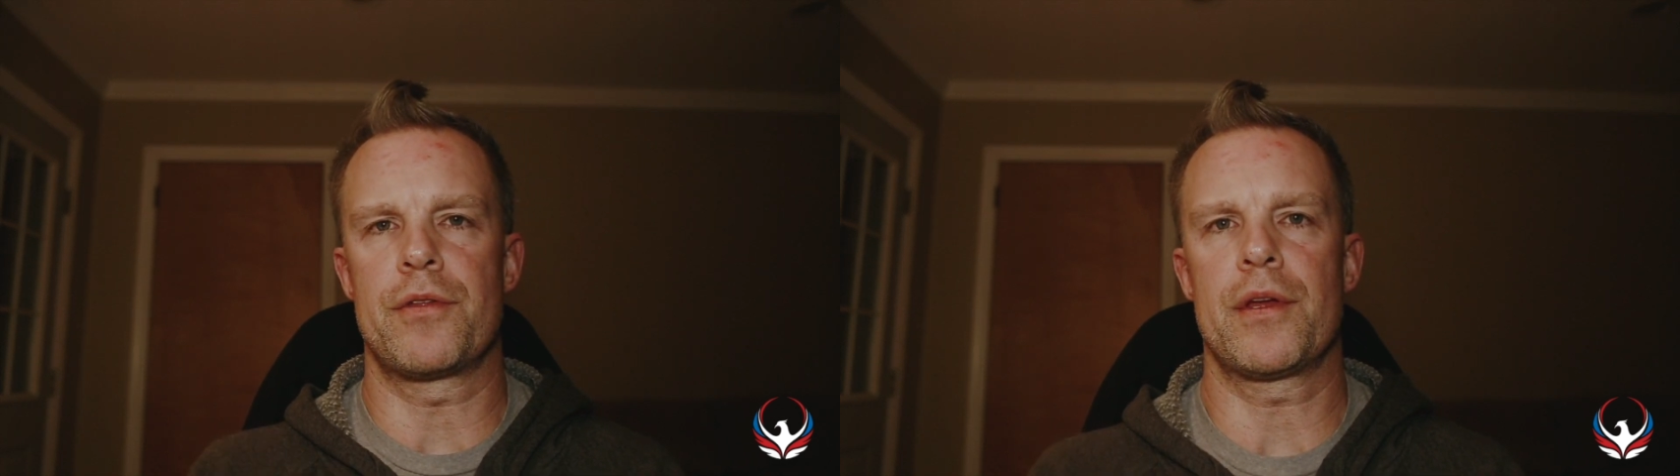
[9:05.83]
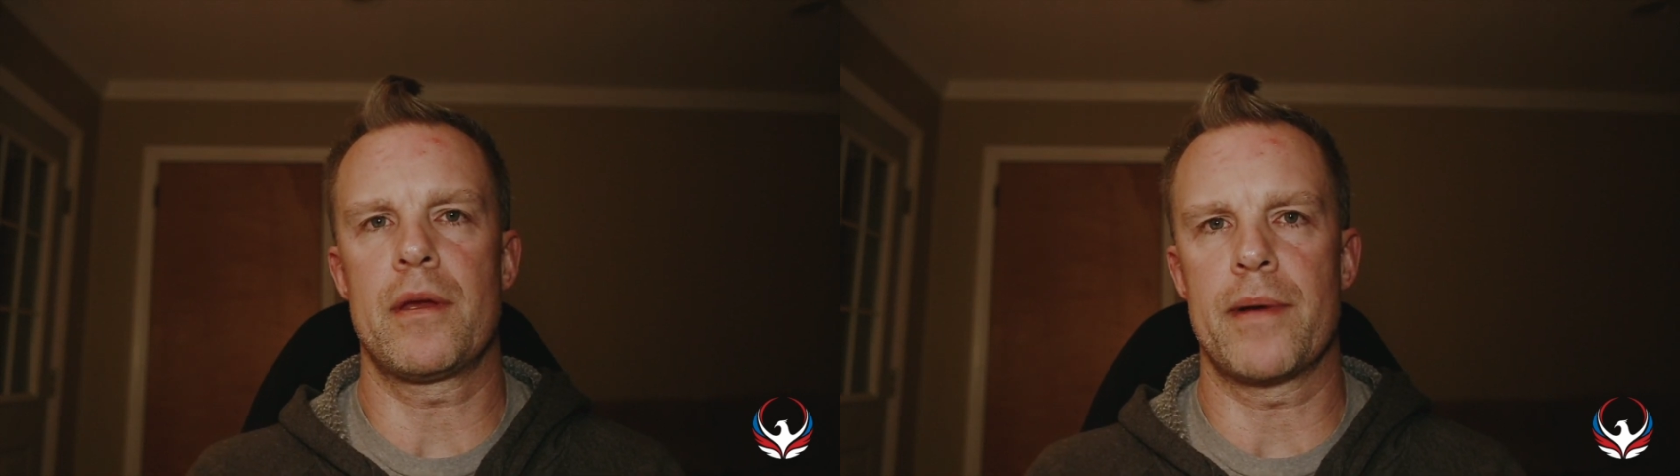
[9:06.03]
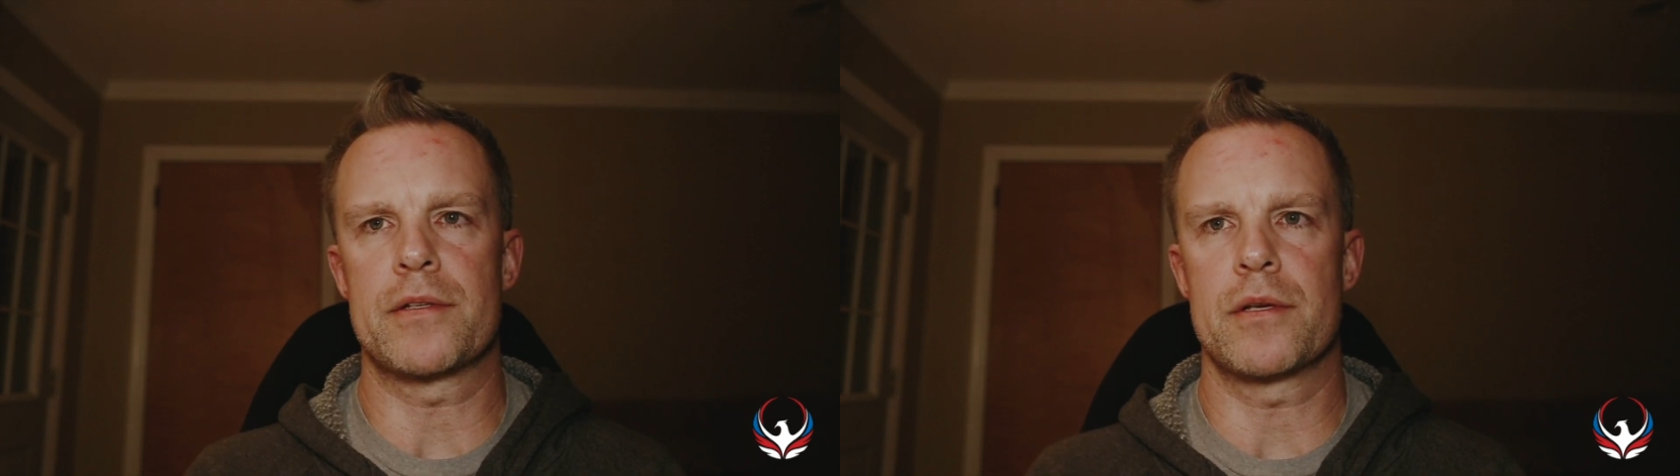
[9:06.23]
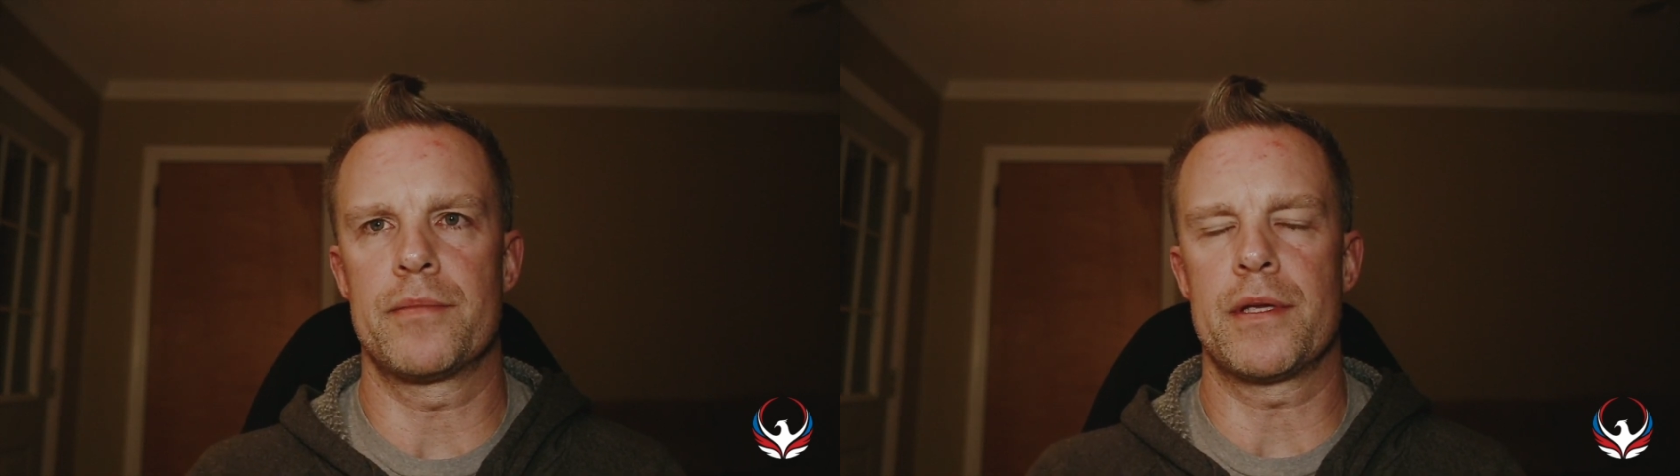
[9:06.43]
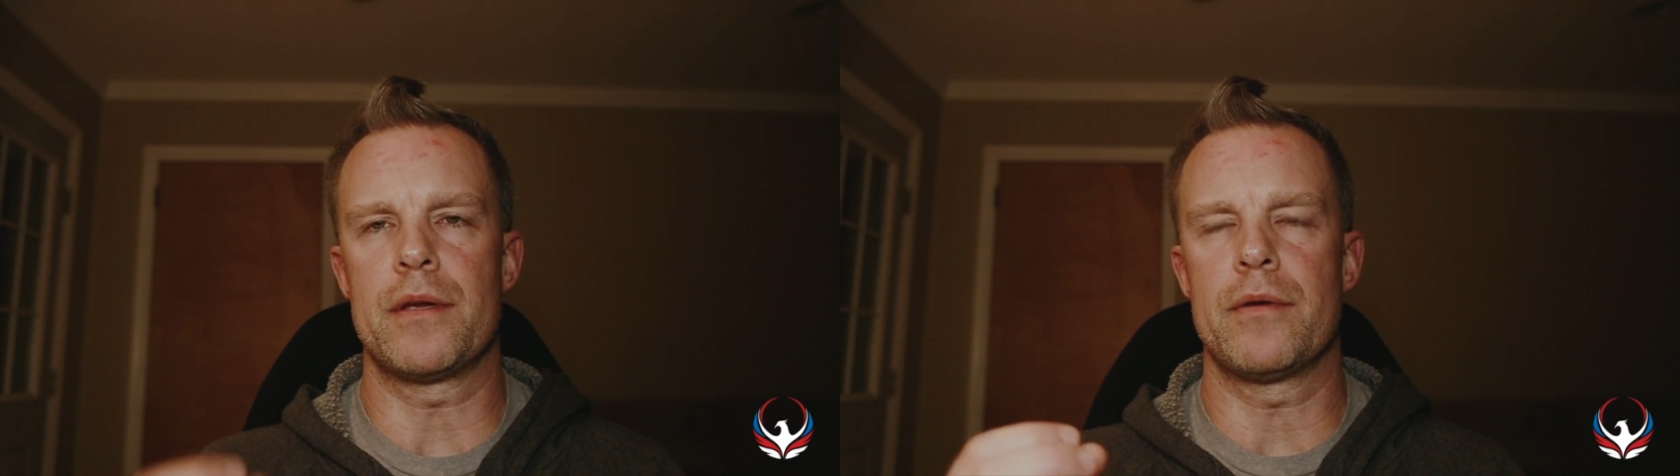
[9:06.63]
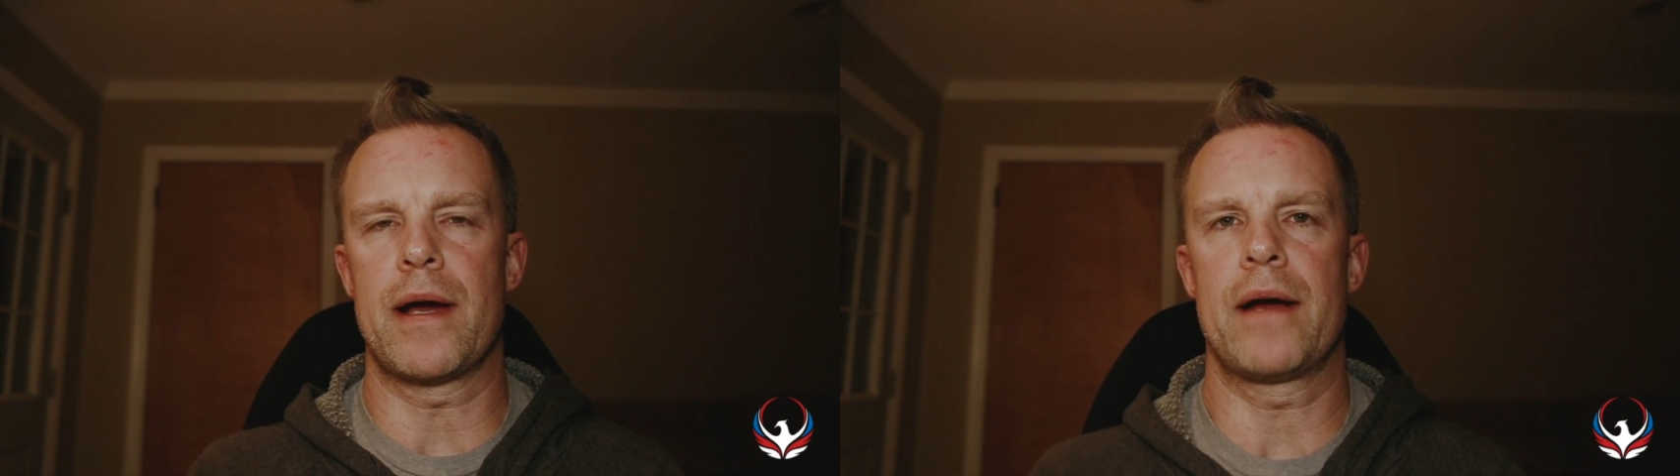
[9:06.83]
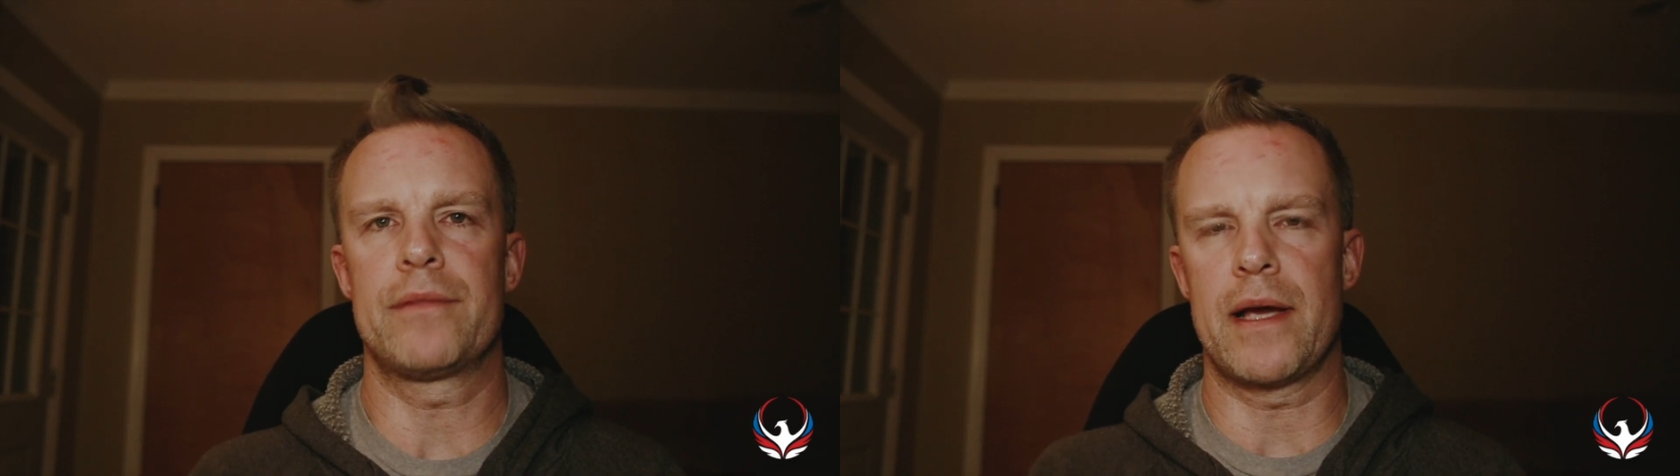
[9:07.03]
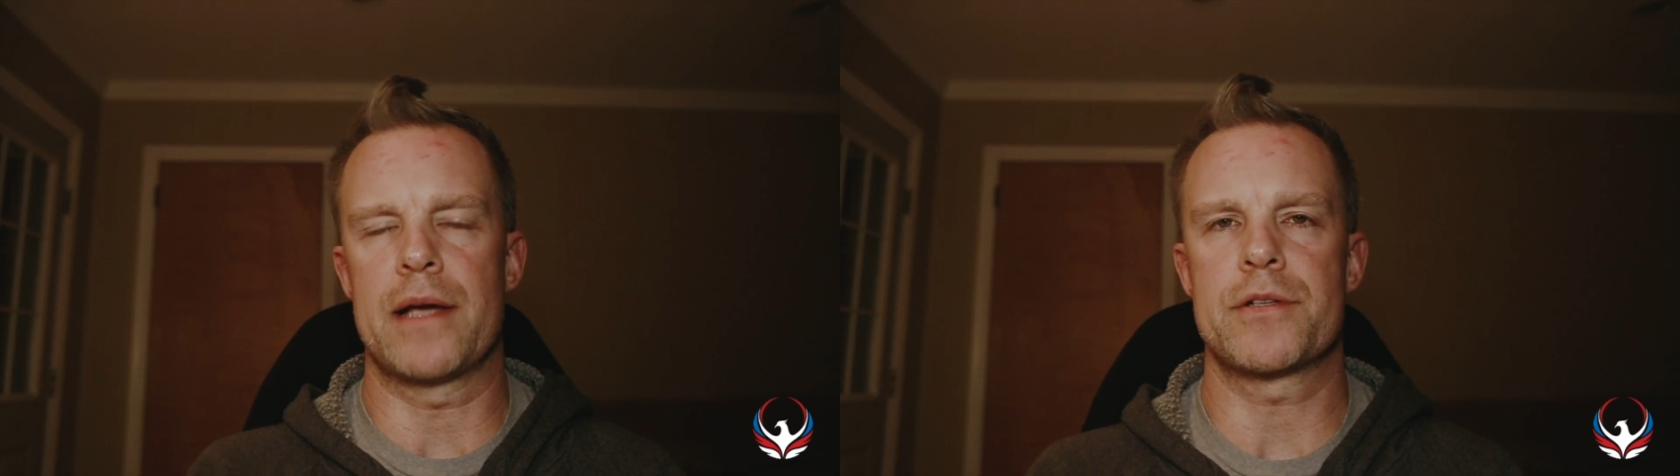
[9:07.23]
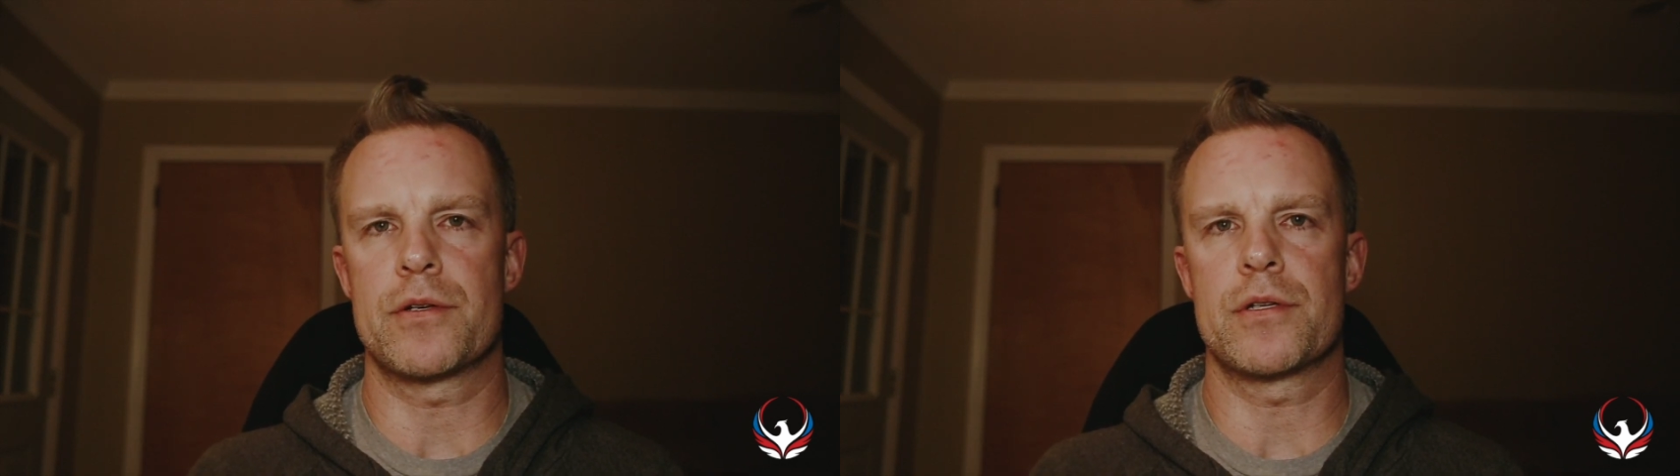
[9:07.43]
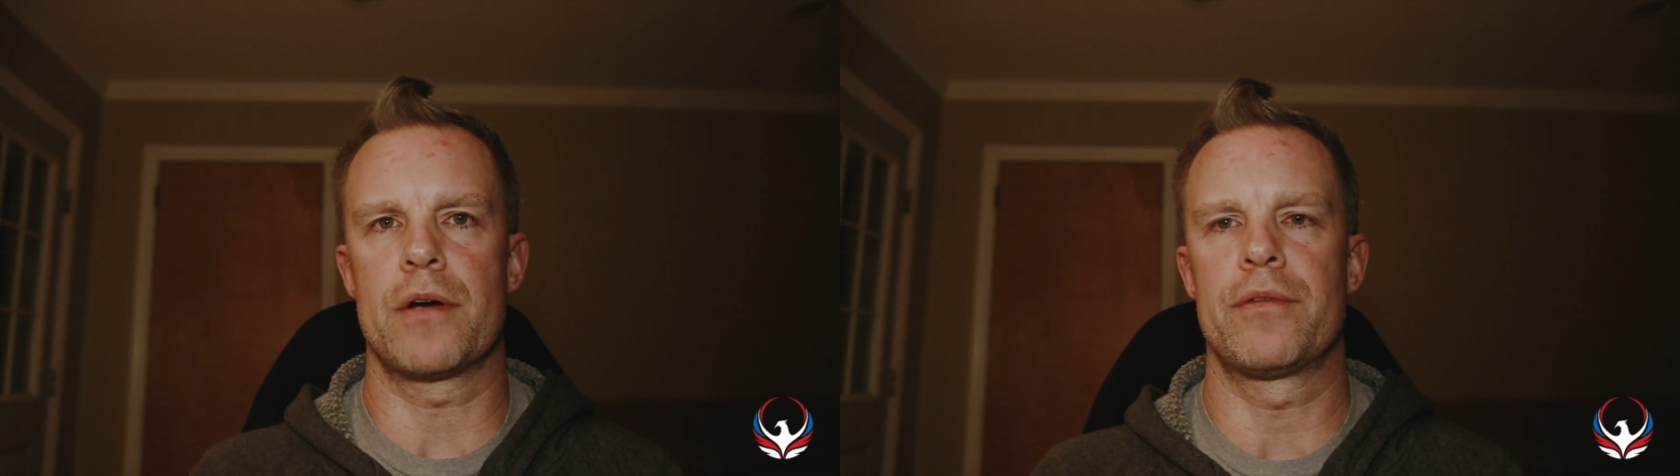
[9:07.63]
you're thinking about something, you have to
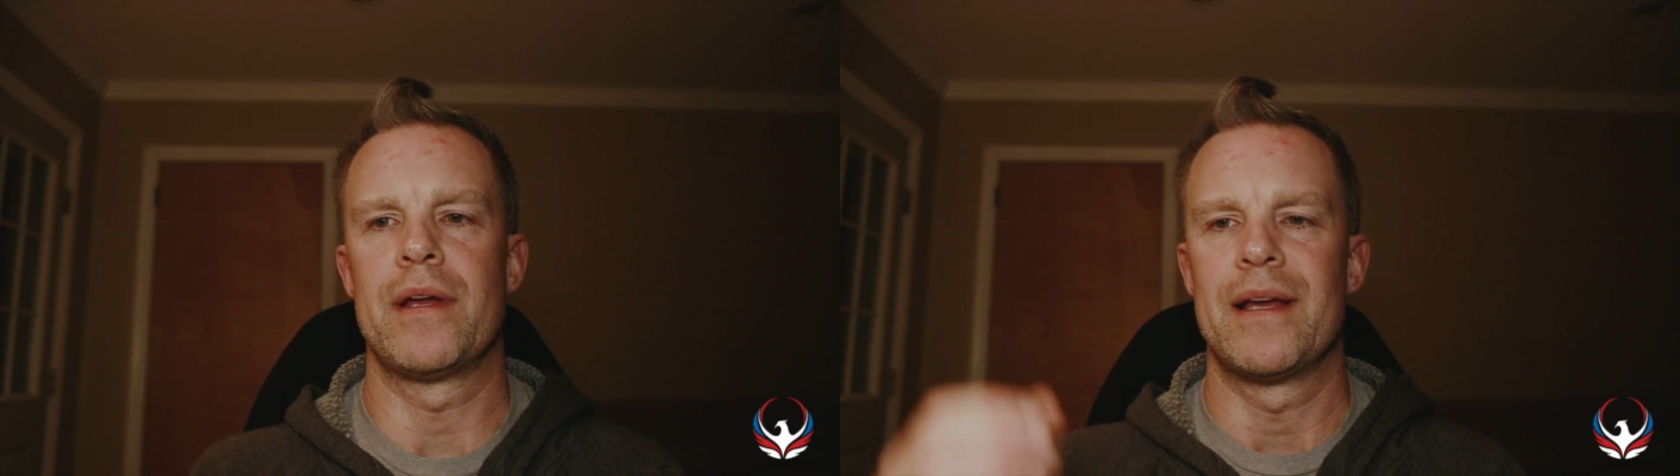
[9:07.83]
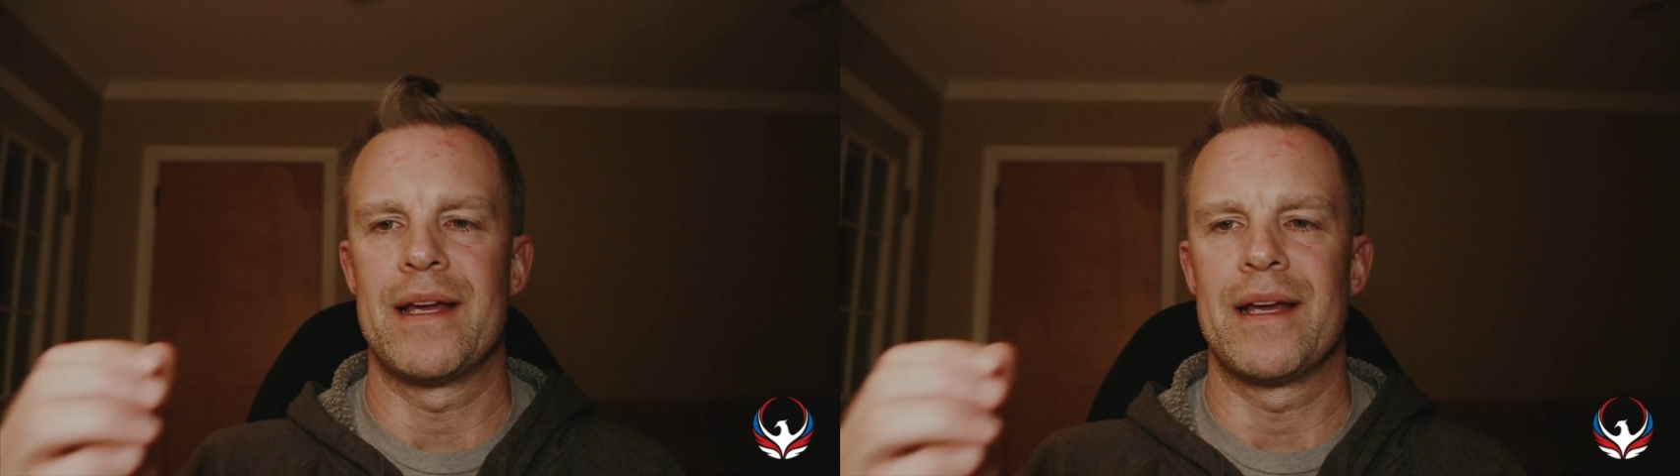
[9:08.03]
ask yourself,